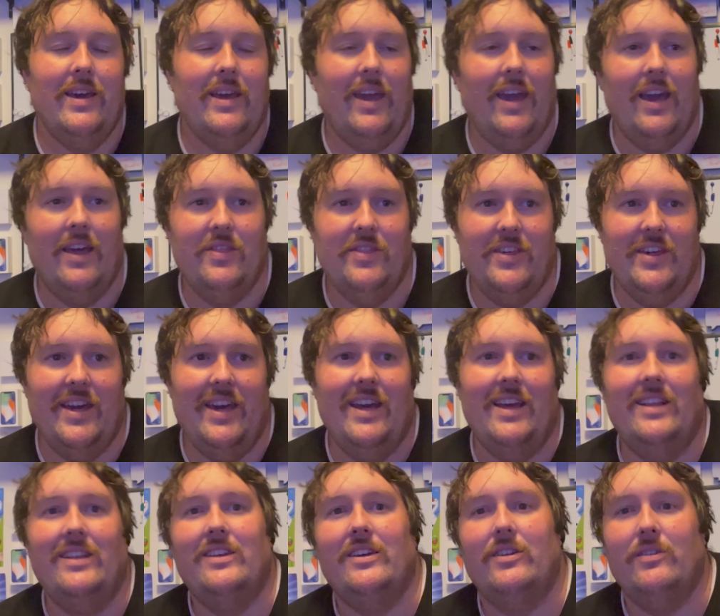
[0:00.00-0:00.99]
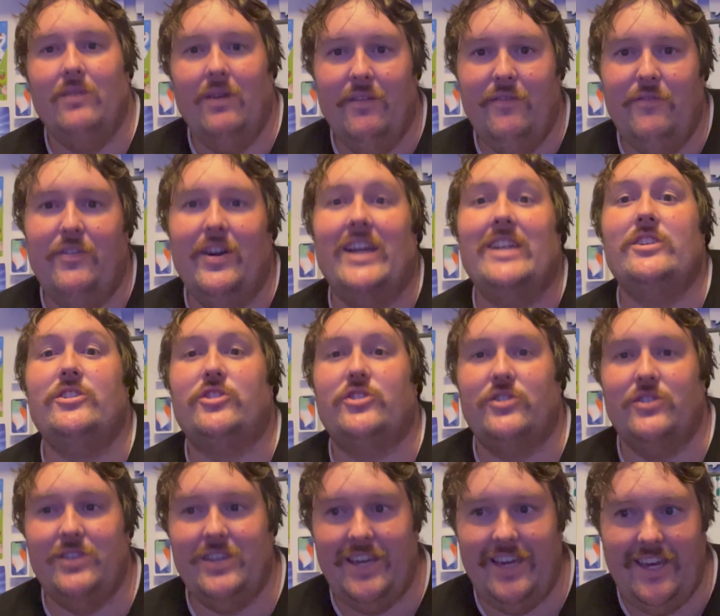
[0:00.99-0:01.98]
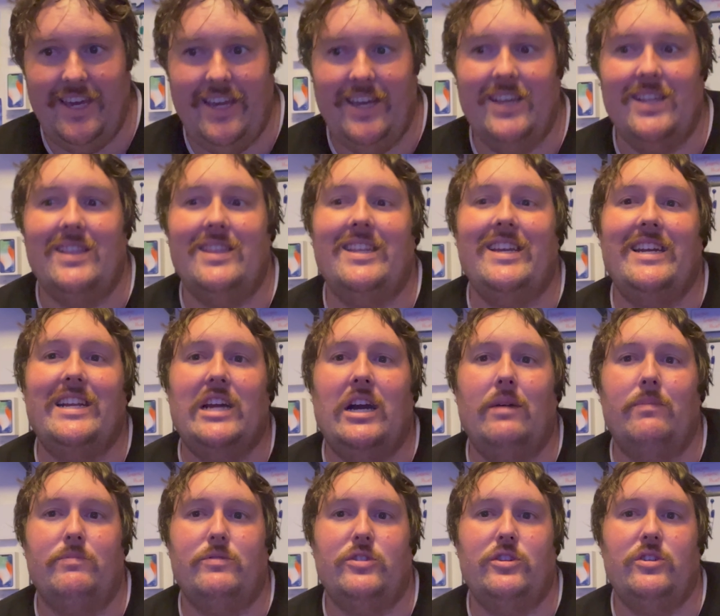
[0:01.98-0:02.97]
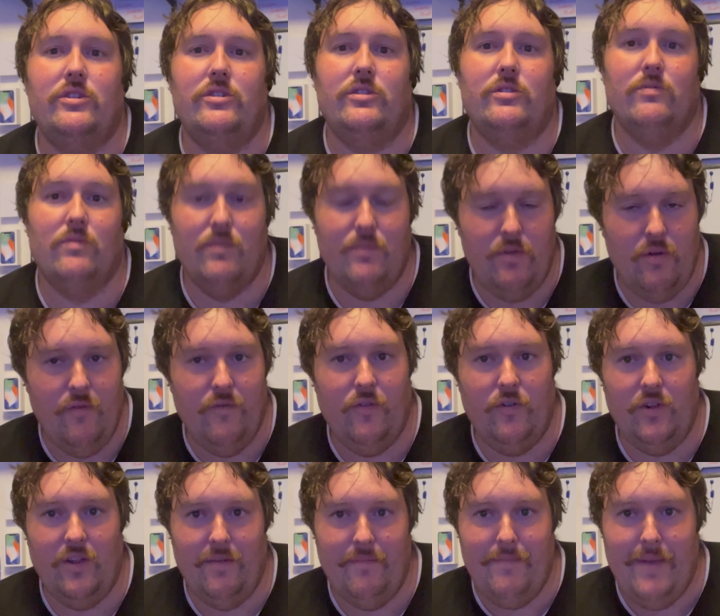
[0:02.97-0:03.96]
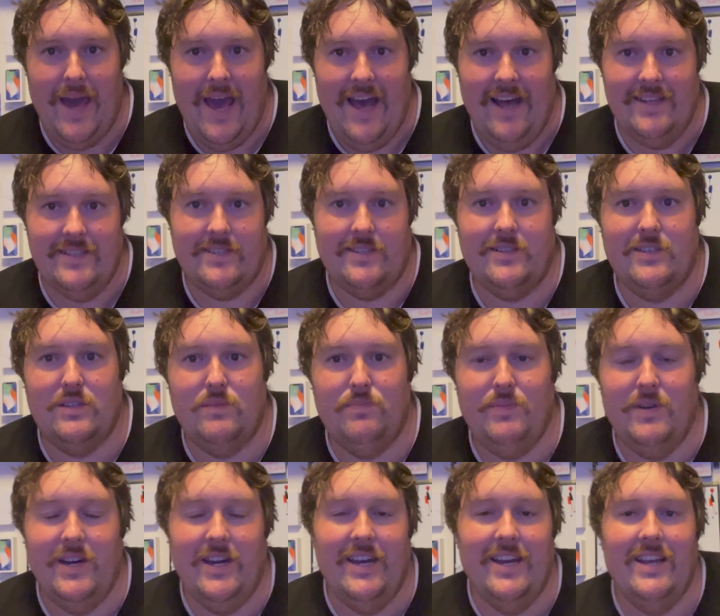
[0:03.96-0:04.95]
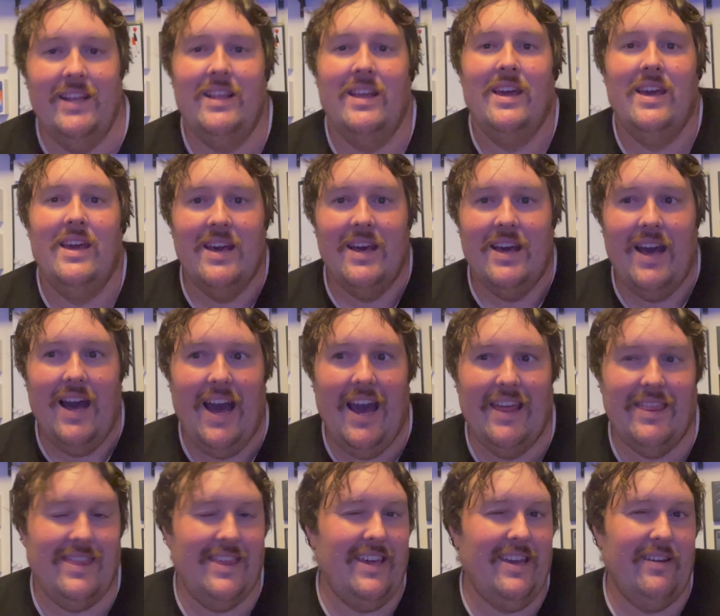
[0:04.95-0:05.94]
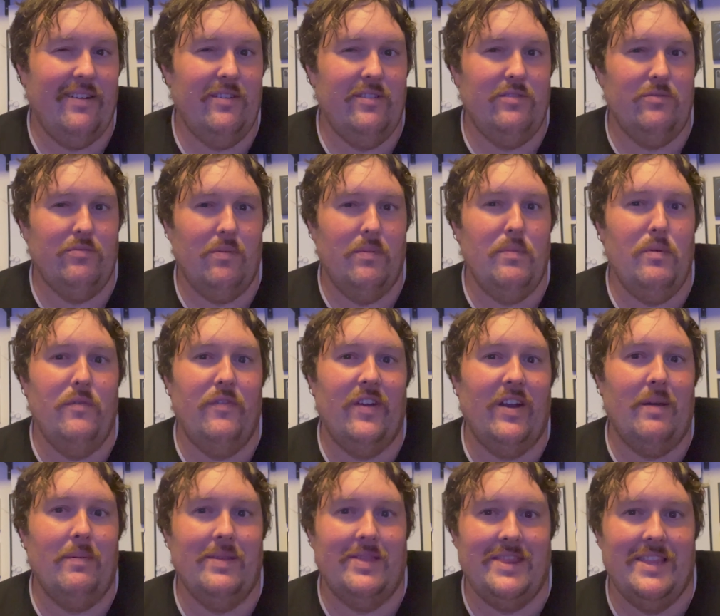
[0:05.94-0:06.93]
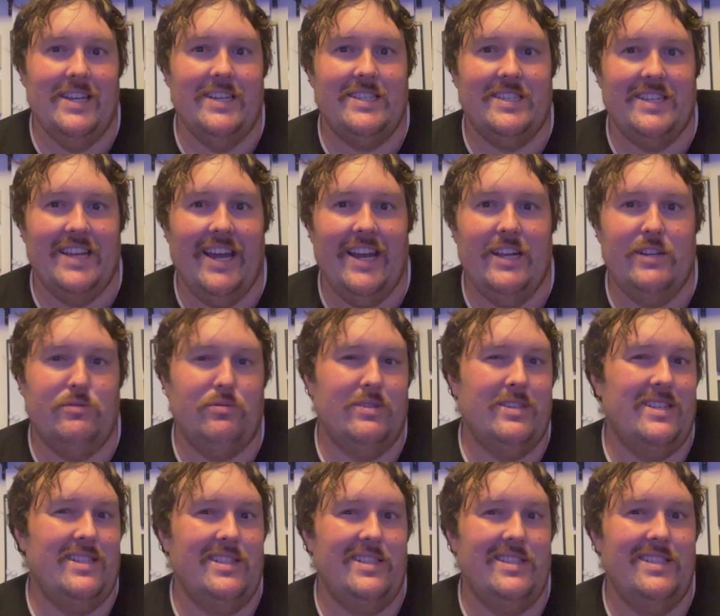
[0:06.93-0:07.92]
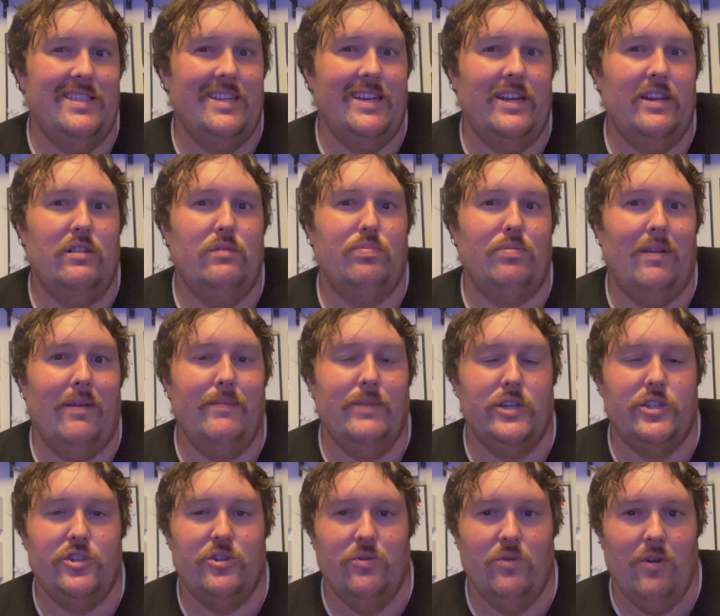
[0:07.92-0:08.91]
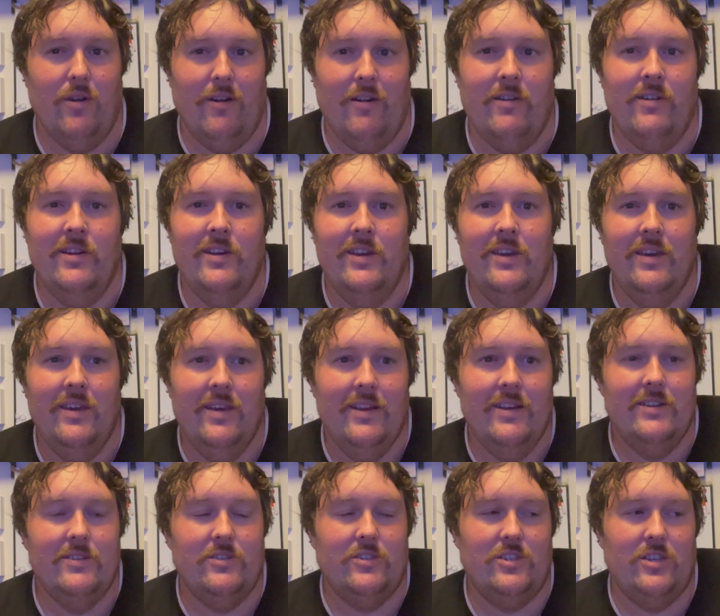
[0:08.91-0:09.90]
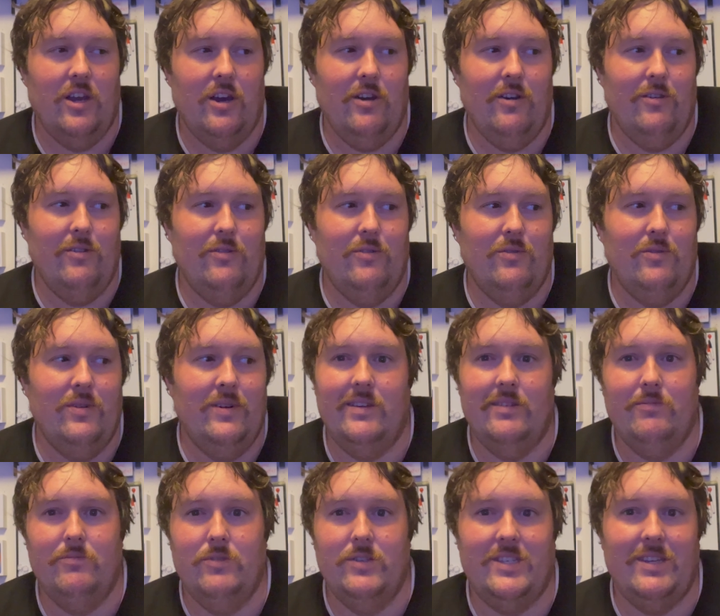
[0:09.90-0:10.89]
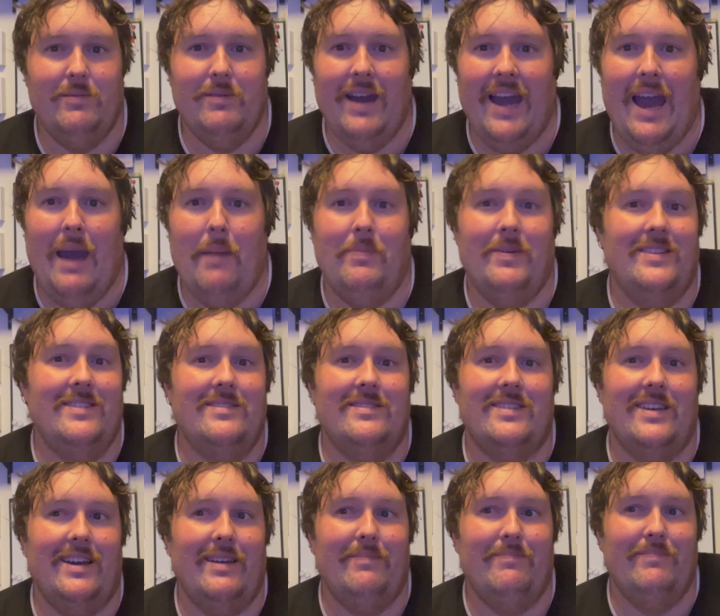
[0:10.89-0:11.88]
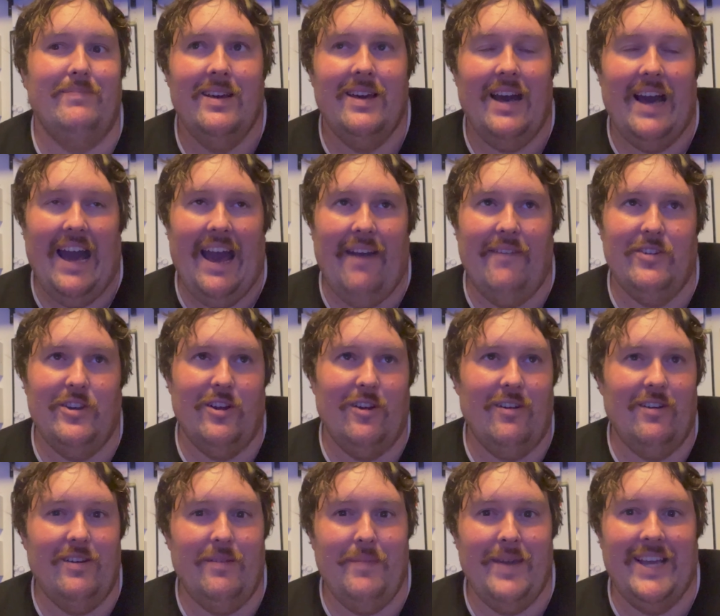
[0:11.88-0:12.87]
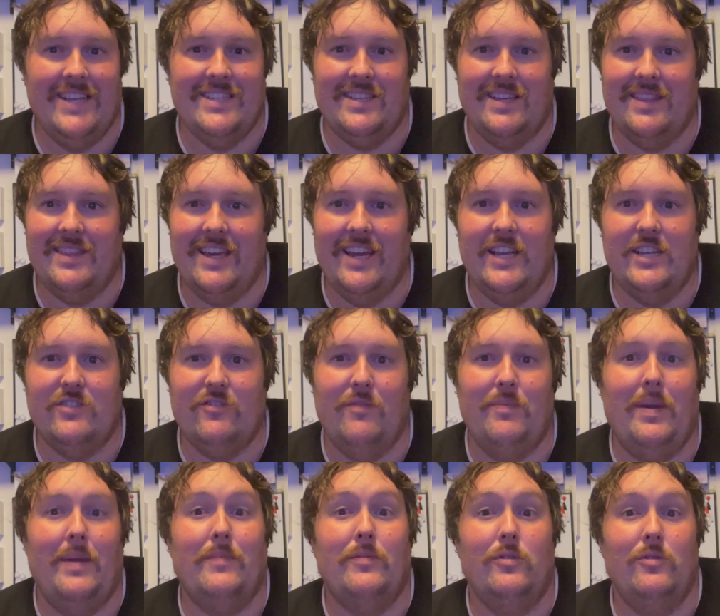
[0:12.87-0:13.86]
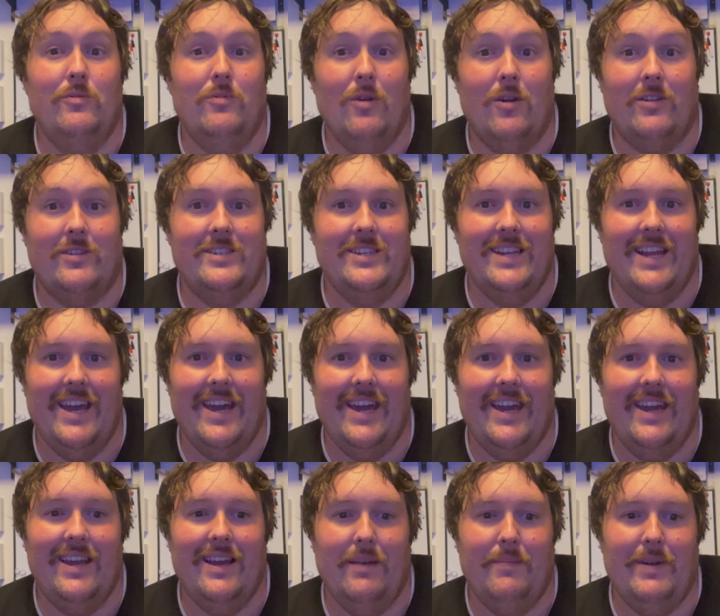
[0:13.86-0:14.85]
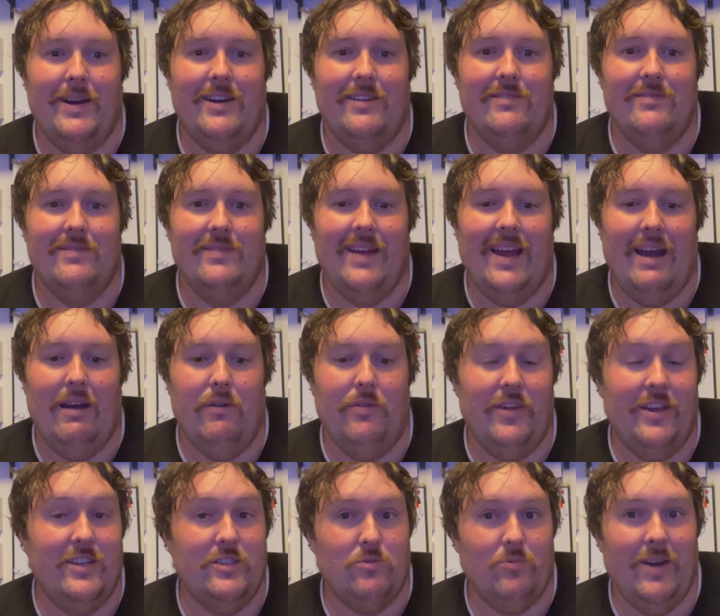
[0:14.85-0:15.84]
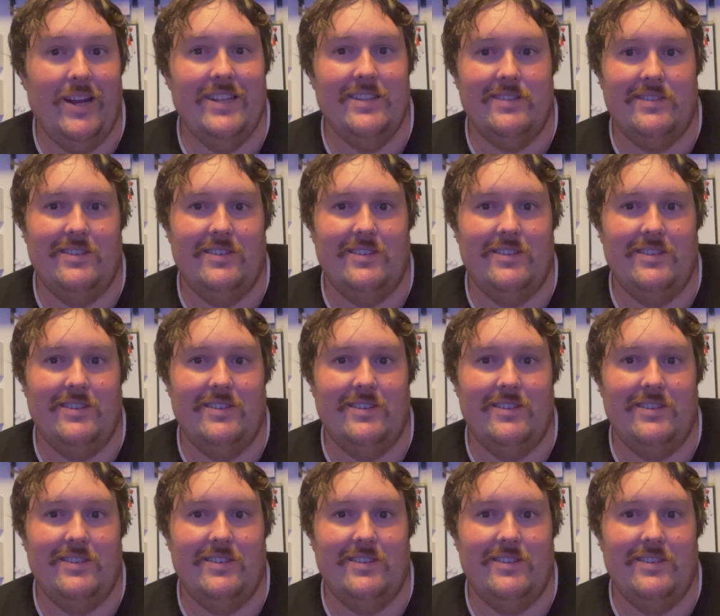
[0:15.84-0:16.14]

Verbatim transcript: And then, you know, eventually lead up to the removal of masks. But I feel removing them at this stage was a little premature. So we'll see what happens. I haven't heard amazing things from people who work today about how things went.